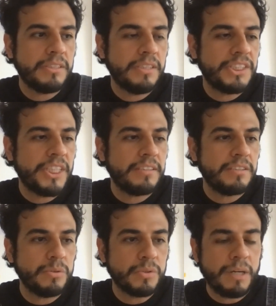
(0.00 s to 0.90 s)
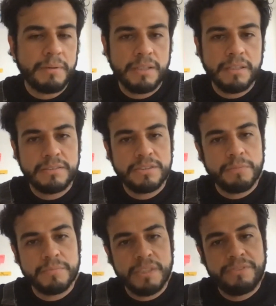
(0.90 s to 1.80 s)
the chance to travel
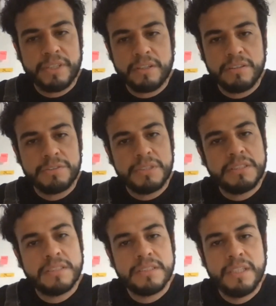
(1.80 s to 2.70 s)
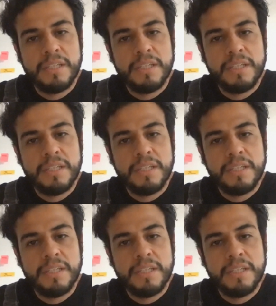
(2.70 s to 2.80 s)
some different countries